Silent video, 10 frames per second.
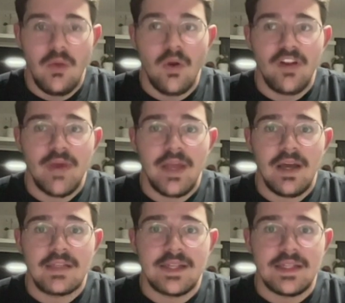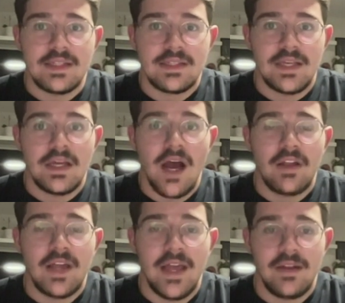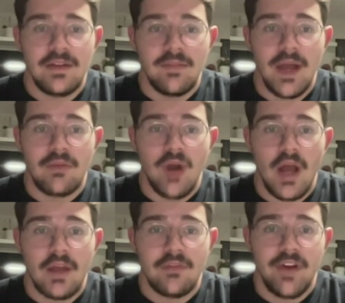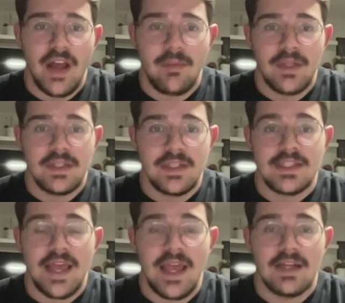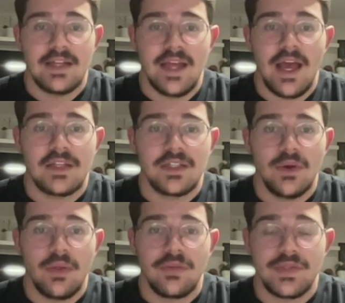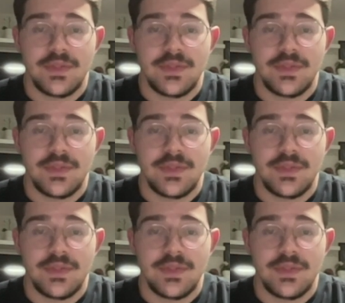One of my cousins, he got hit by a rocket fragment in his hand and he had to go through